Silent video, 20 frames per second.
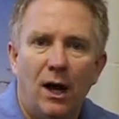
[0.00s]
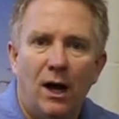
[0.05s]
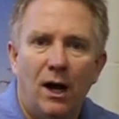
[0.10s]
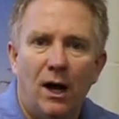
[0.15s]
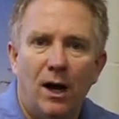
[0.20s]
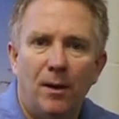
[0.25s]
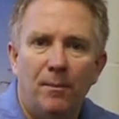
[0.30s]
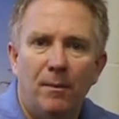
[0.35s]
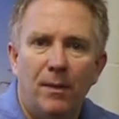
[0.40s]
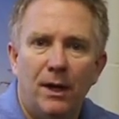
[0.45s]

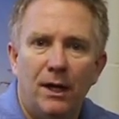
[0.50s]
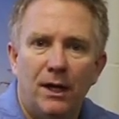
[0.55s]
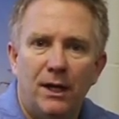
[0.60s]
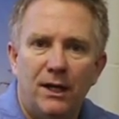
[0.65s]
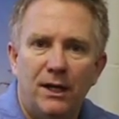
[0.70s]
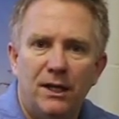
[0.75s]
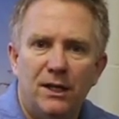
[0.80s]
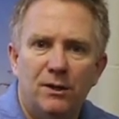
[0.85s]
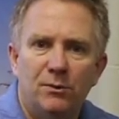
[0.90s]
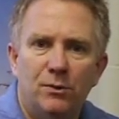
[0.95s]
Um,
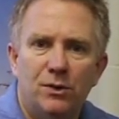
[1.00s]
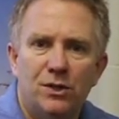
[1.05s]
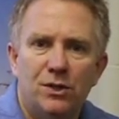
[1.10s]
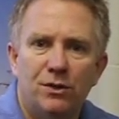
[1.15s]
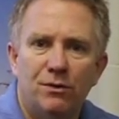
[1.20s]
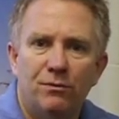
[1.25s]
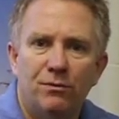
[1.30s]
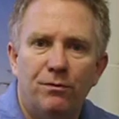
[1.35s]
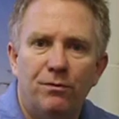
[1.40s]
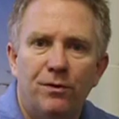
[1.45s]
it was
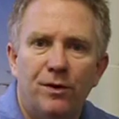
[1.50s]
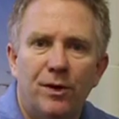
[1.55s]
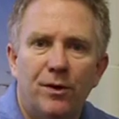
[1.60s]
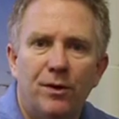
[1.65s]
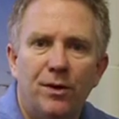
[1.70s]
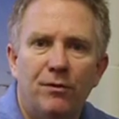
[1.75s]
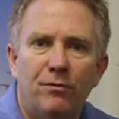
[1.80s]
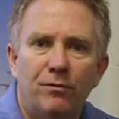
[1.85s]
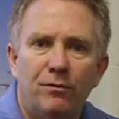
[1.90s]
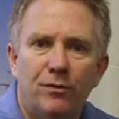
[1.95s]
the
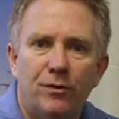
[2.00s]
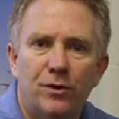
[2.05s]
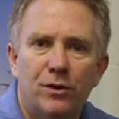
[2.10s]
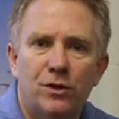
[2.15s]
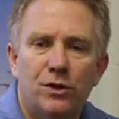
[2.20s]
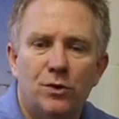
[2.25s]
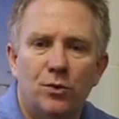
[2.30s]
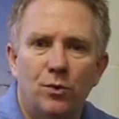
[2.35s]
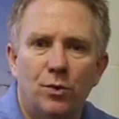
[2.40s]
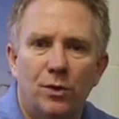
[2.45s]
very
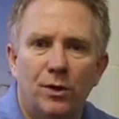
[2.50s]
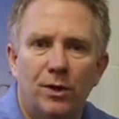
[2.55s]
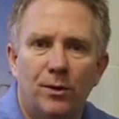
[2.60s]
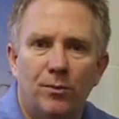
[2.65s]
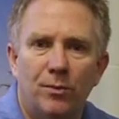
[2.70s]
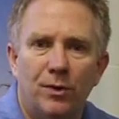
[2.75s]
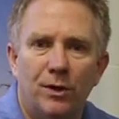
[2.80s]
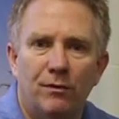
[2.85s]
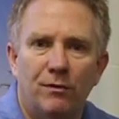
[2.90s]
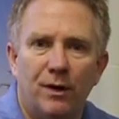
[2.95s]
first
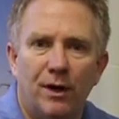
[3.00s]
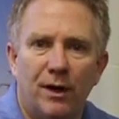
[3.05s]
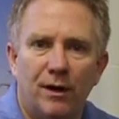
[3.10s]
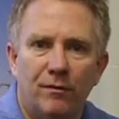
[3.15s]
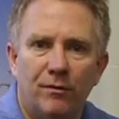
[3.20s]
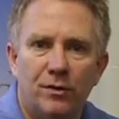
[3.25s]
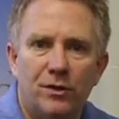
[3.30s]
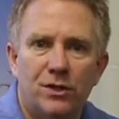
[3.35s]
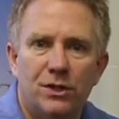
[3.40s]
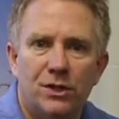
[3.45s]
worm we've
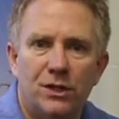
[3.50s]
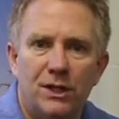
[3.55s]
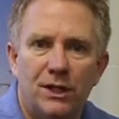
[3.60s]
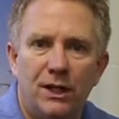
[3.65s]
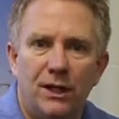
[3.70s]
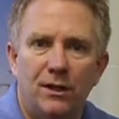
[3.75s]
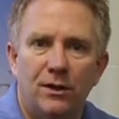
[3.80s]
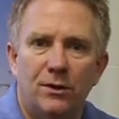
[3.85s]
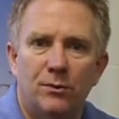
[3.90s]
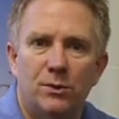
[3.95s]
ever
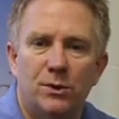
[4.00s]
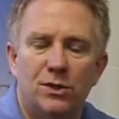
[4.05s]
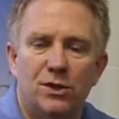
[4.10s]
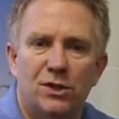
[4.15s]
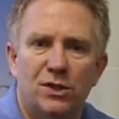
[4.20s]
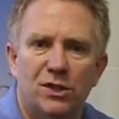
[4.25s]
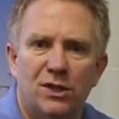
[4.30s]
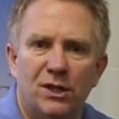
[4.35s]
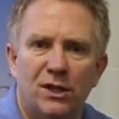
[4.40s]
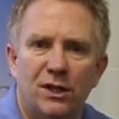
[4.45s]
seen that was
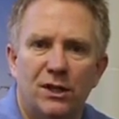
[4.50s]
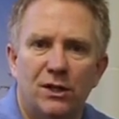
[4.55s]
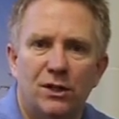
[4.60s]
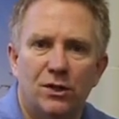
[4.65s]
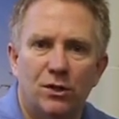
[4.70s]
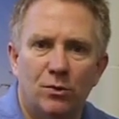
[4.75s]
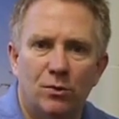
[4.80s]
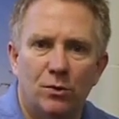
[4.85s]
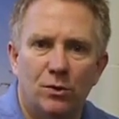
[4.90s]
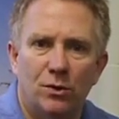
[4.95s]
designed
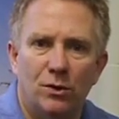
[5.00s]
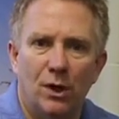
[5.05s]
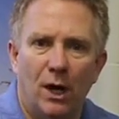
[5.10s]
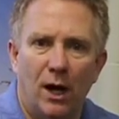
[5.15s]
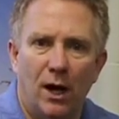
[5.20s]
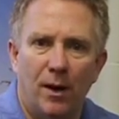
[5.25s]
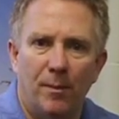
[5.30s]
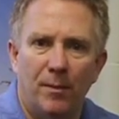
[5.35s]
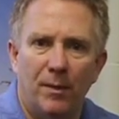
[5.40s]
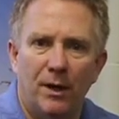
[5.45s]
to
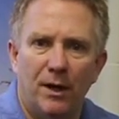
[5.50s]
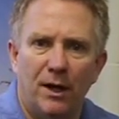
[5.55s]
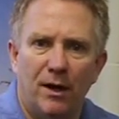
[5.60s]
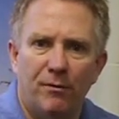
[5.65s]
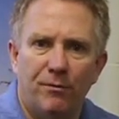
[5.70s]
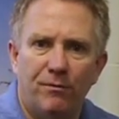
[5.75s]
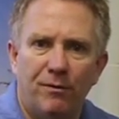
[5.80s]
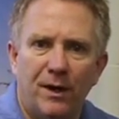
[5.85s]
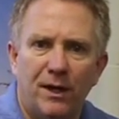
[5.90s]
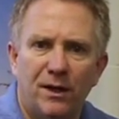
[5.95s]
um,
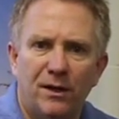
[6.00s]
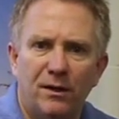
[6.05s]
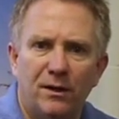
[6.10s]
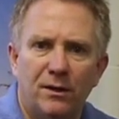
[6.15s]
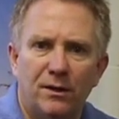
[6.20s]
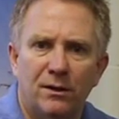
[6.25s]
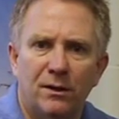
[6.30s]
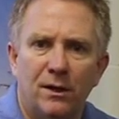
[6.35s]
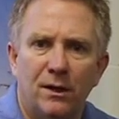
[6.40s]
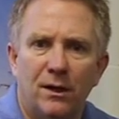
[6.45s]

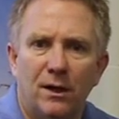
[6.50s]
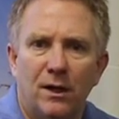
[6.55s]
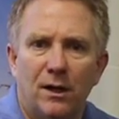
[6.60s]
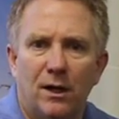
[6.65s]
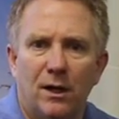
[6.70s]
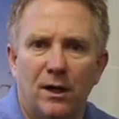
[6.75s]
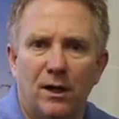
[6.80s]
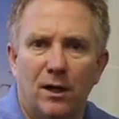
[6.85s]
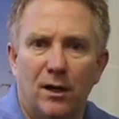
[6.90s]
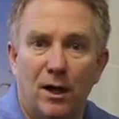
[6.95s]
affect
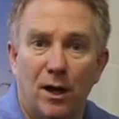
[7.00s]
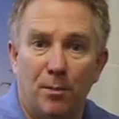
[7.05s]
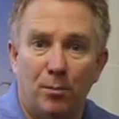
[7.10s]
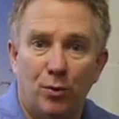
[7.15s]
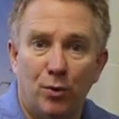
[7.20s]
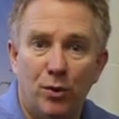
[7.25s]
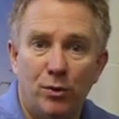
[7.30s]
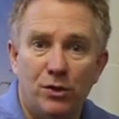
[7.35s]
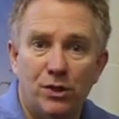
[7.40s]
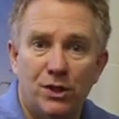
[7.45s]
uh, a
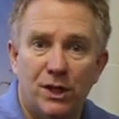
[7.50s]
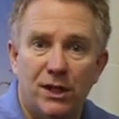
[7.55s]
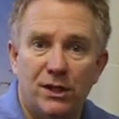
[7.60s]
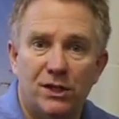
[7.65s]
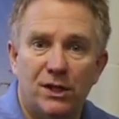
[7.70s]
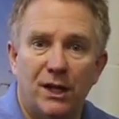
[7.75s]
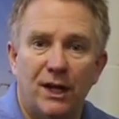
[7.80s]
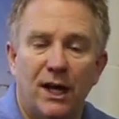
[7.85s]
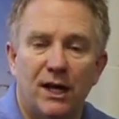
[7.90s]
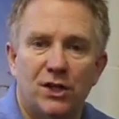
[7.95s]

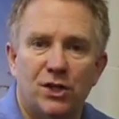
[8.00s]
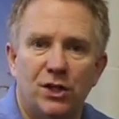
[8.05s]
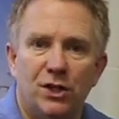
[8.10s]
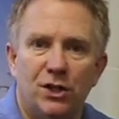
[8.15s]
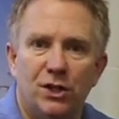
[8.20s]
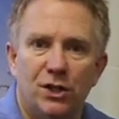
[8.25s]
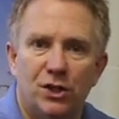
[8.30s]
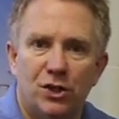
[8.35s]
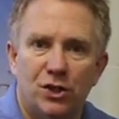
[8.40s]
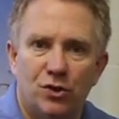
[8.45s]
process and actually
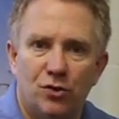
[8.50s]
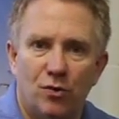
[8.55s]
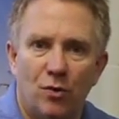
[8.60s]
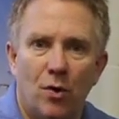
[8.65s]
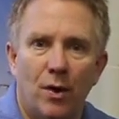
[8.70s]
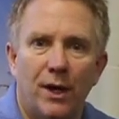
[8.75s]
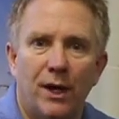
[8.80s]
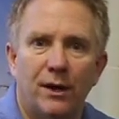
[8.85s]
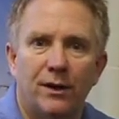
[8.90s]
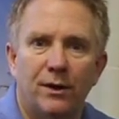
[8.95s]

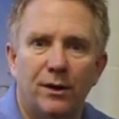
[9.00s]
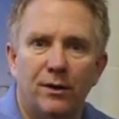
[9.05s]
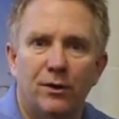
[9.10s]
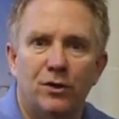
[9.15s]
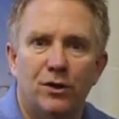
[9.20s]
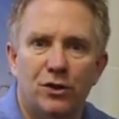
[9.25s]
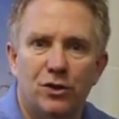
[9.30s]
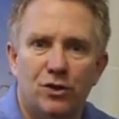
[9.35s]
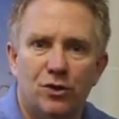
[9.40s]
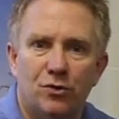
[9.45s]
destroy it and
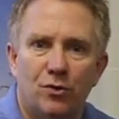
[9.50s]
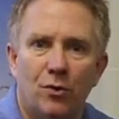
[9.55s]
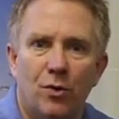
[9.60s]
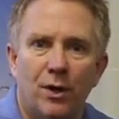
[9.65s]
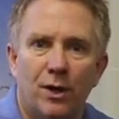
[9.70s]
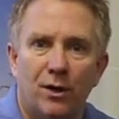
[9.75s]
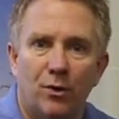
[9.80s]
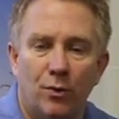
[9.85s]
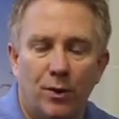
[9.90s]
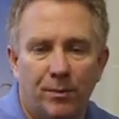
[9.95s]

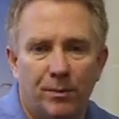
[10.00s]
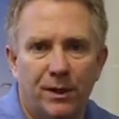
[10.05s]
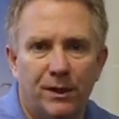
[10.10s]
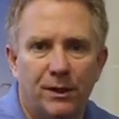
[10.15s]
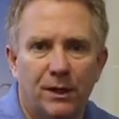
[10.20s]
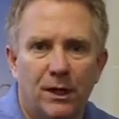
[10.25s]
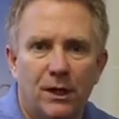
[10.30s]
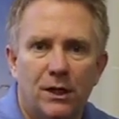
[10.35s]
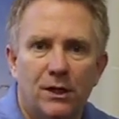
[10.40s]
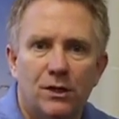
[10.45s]
destroy
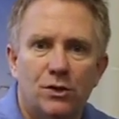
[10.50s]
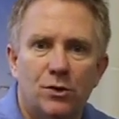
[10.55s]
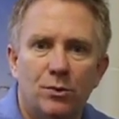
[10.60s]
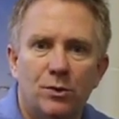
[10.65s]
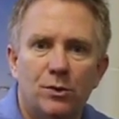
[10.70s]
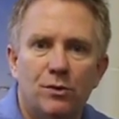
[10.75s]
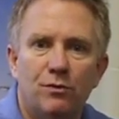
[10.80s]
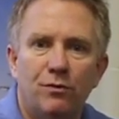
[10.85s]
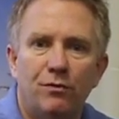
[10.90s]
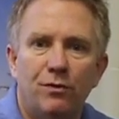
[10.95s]
equipment. So it
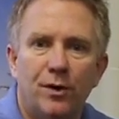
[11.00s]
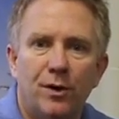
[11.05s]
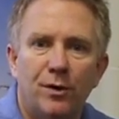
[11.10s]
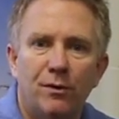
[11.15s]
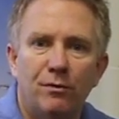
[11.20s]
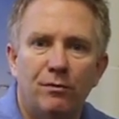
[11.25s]
was very,